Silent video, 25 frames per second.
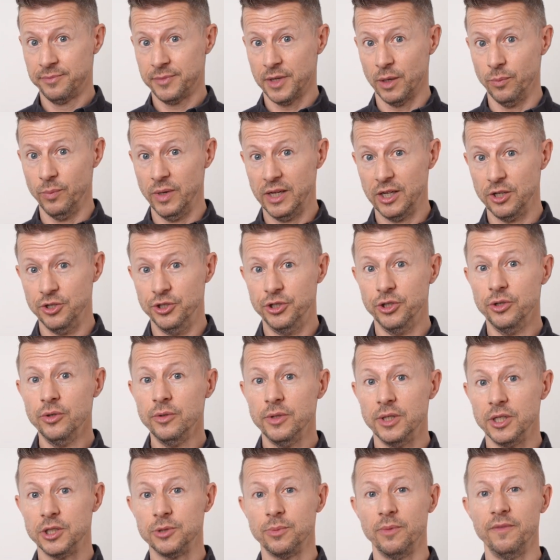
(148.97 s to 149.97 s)
And we can do
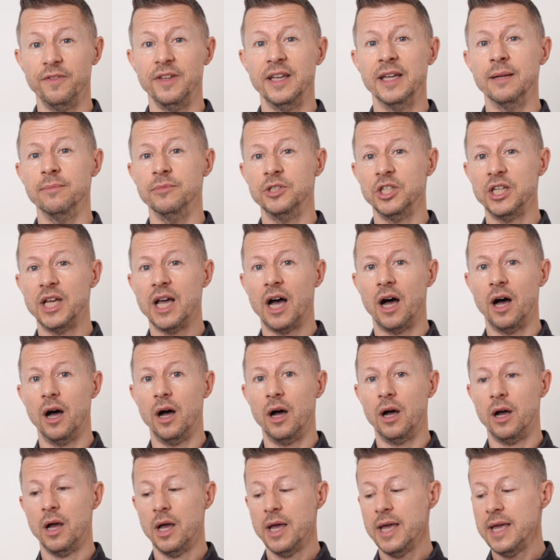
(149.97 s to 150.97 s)
this with
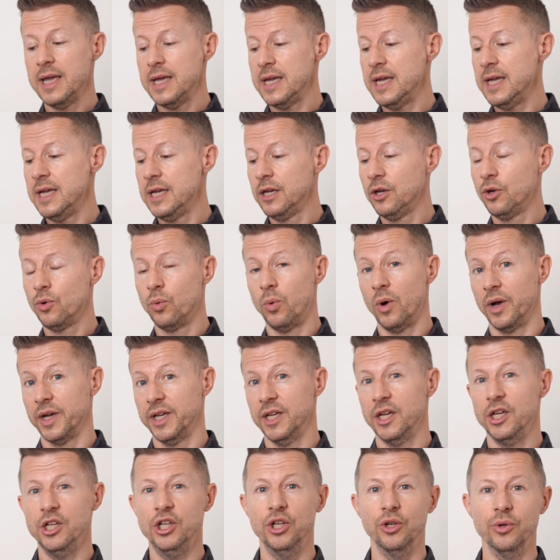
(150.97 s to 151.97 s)
EMDR in
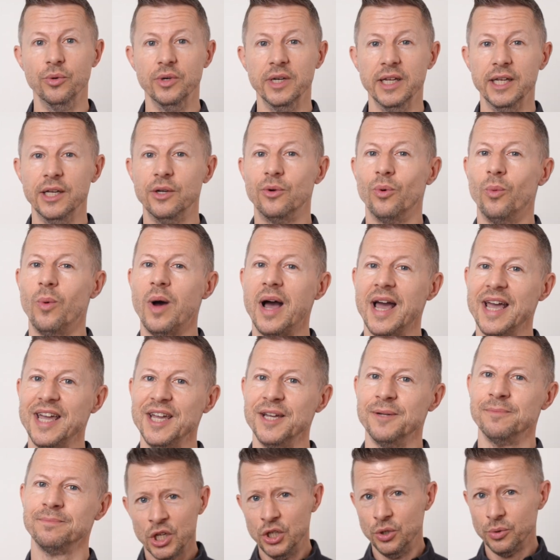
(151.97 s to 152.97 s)
quite a unique
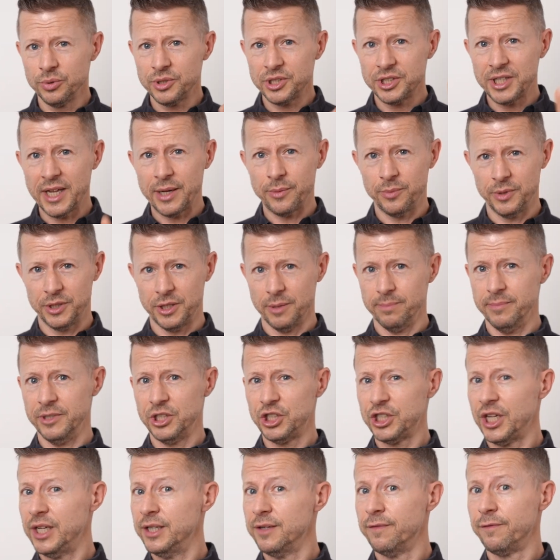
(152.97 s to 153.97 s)
way. You'll sit with the
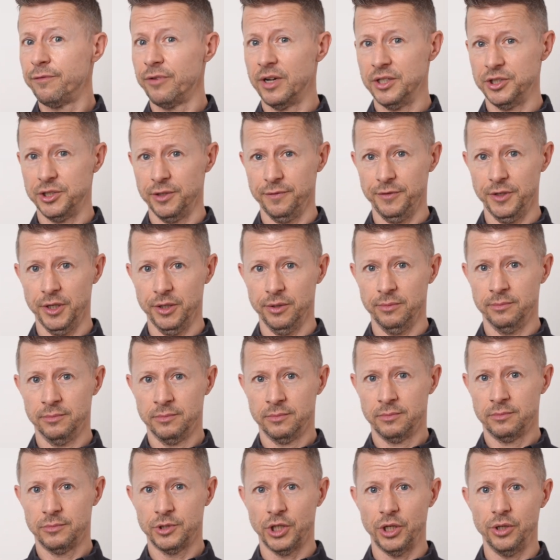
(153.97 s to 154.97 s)
machine in front of you,
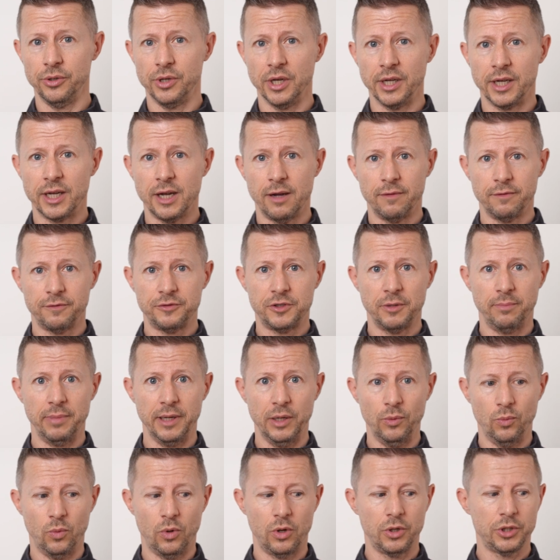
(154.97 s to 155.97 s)
so you can
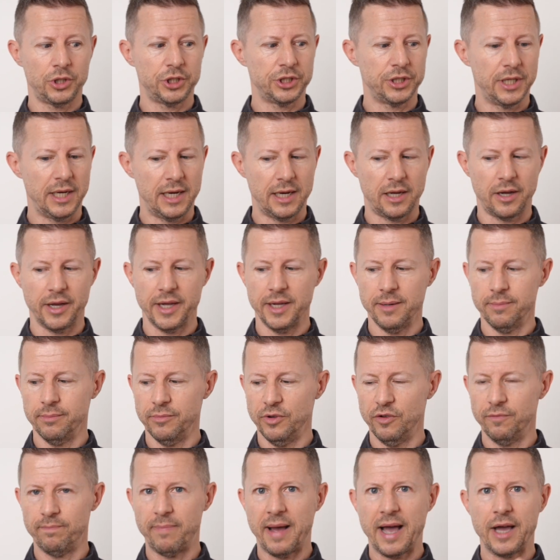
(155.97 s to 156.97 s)
comfortably watch the light
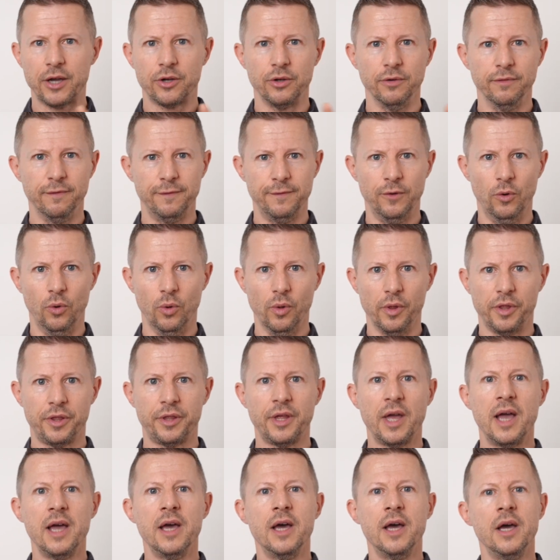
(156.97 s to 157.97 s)
move back and forth,
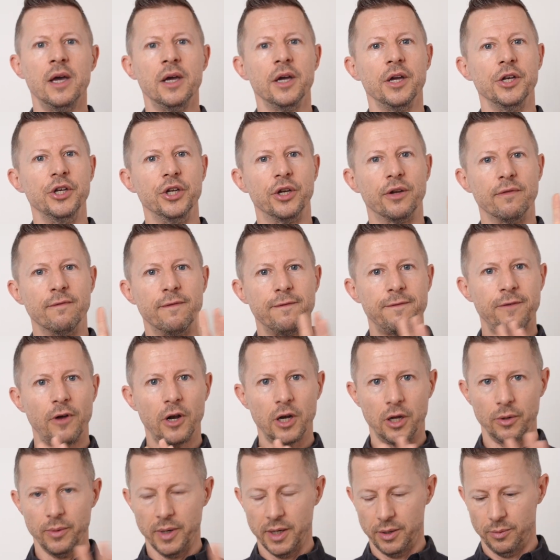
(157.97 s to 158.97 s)
and you can
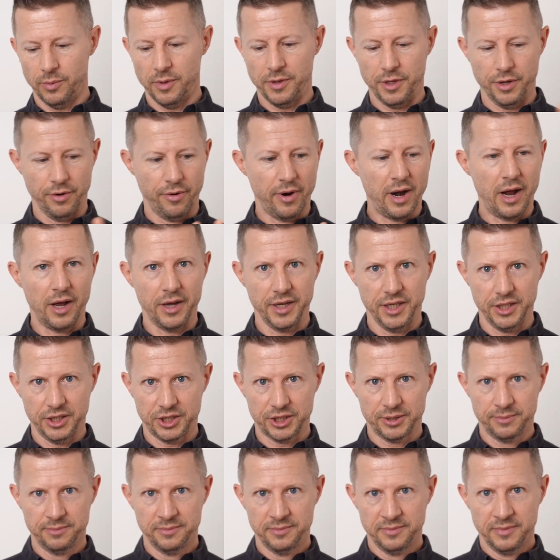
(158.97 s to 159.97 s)
follow it with your
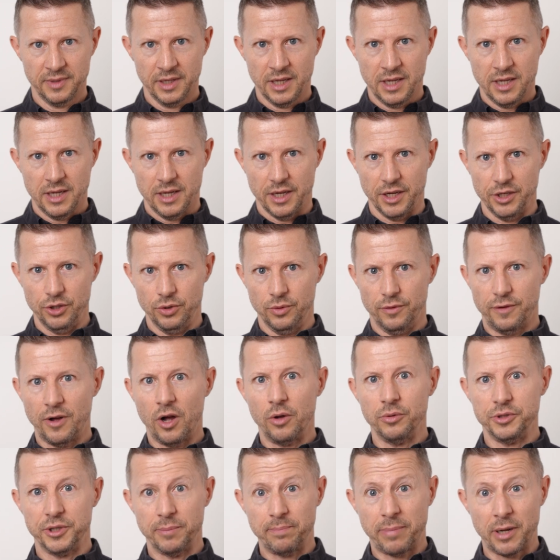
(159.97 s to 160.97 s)
eyes. And you'll
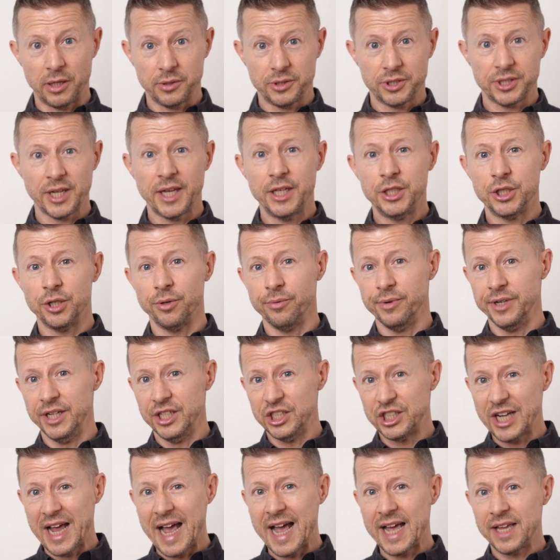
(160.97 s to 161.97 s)
hold a pulsator in
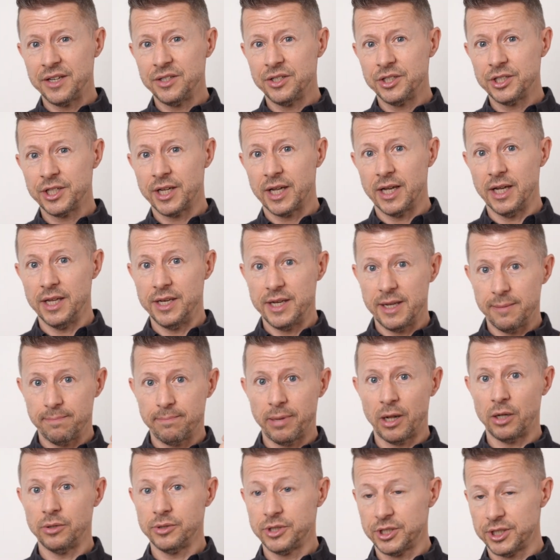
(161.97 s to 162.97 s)
each hand, and it
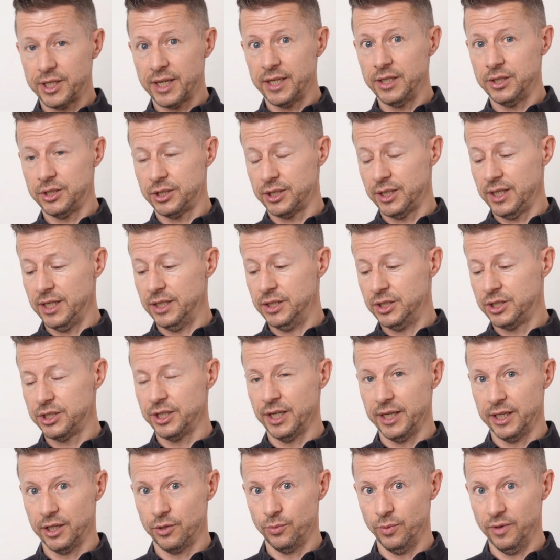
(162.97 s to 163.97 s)
pulsates in
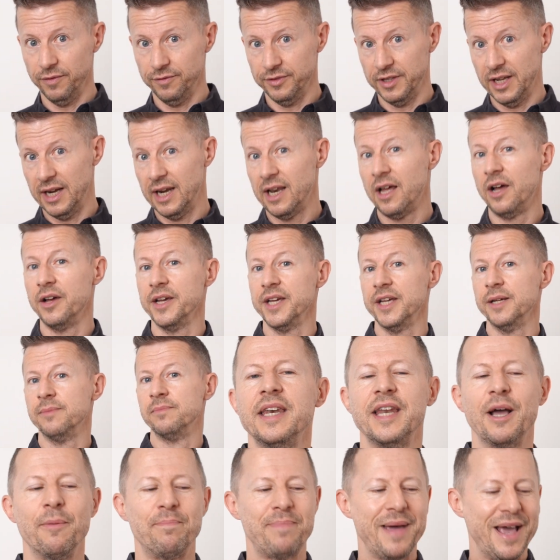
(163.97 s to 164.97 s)
sync with the light.
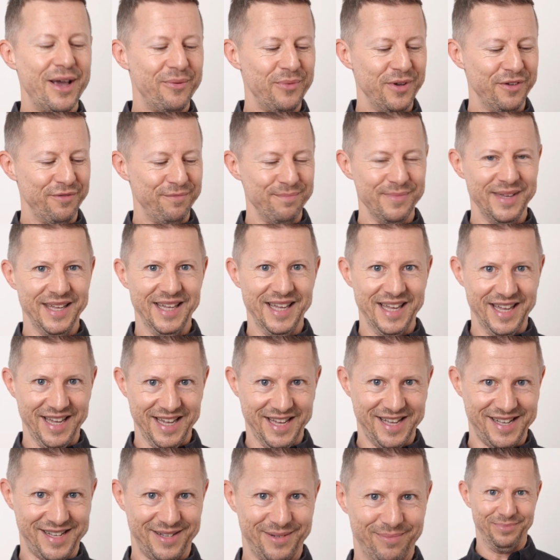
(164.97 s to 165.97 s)
Now bear with me
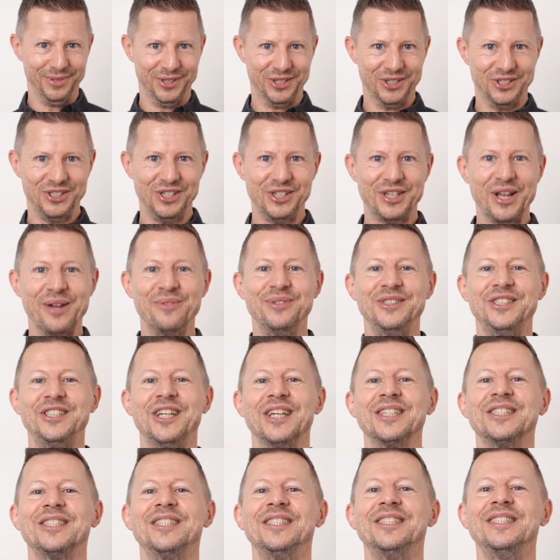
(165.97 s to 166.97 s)
here, because you don't
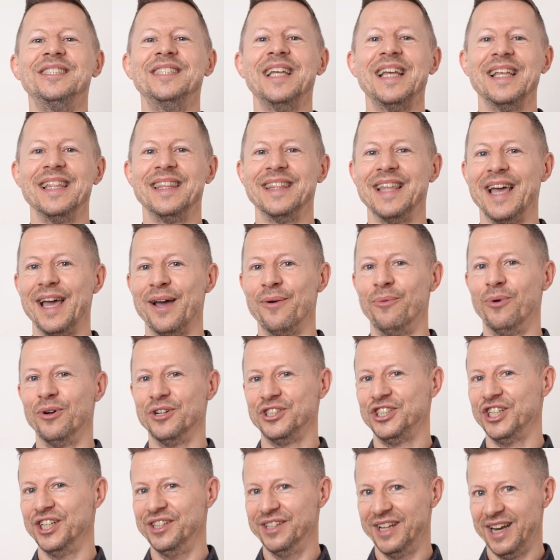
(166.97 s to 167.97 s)
just sit there
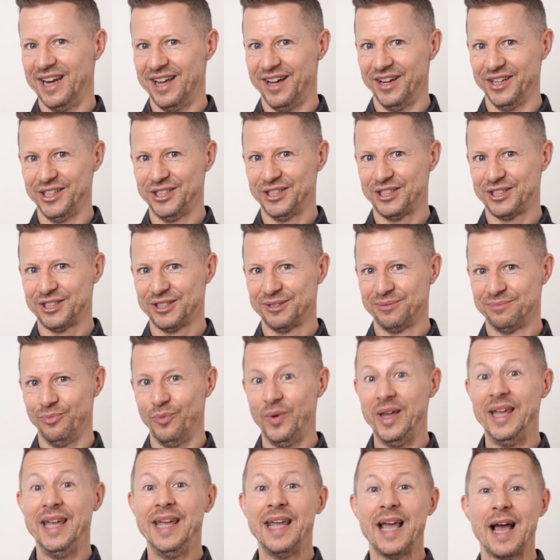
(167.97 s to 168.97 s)
watching the lights.
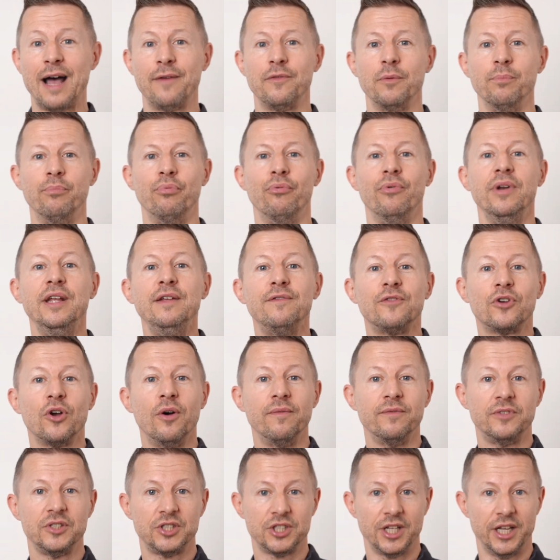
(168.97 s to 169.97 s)
We have a brief
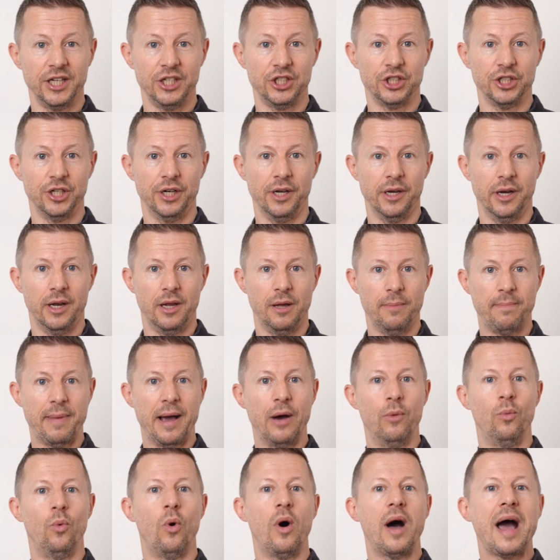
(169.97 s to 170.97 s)
conversation
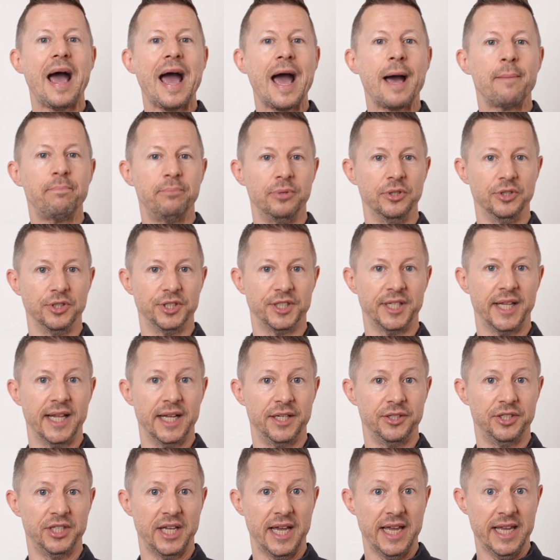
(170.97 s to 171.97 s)
about what happens
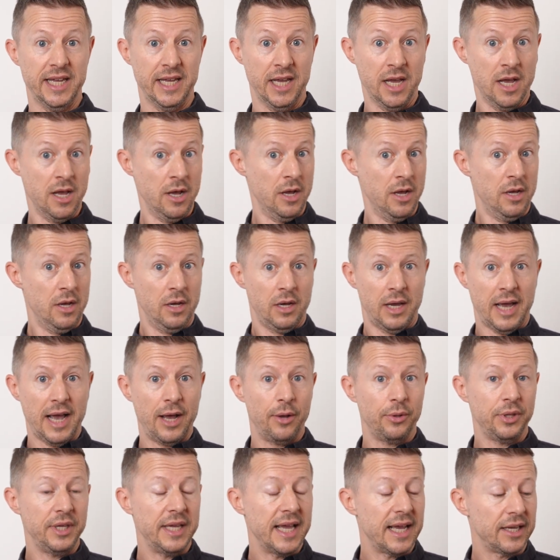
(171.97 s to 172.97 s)
that day,
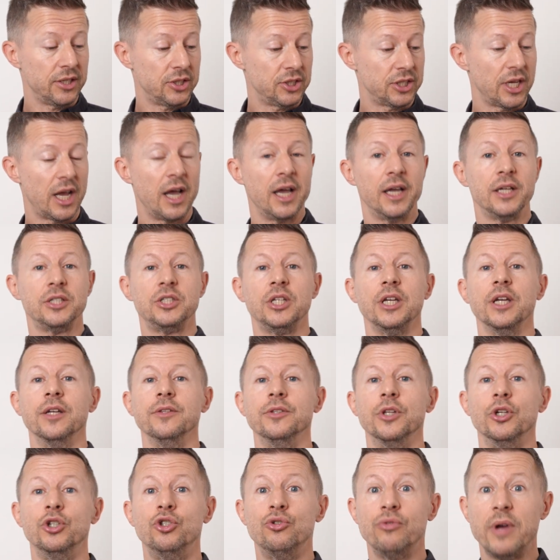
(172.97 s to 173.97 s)
how the anxiety
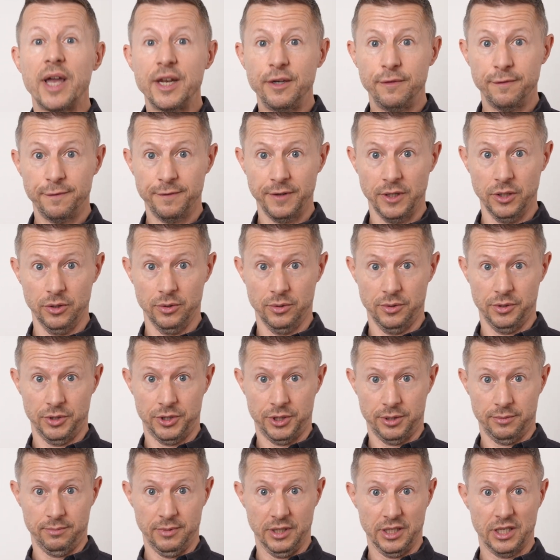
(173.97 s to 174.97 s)
and the dread
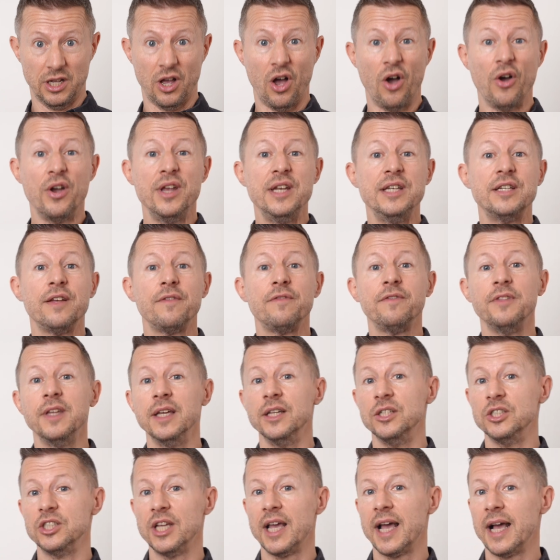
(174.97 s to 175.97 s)
feels, the kind of
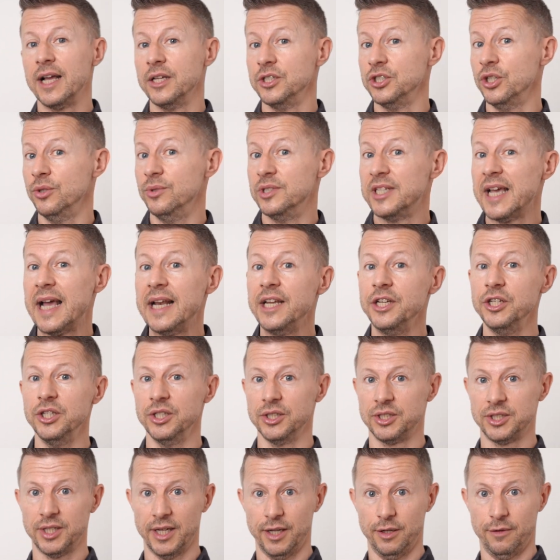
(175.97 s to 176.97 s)
things it has you telling
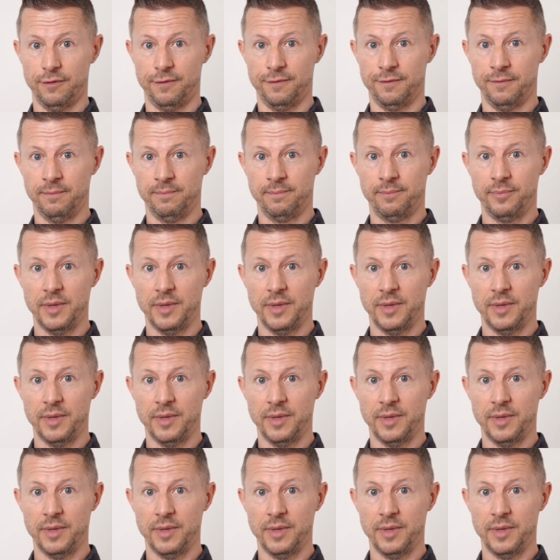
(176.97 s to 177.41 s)
yourself.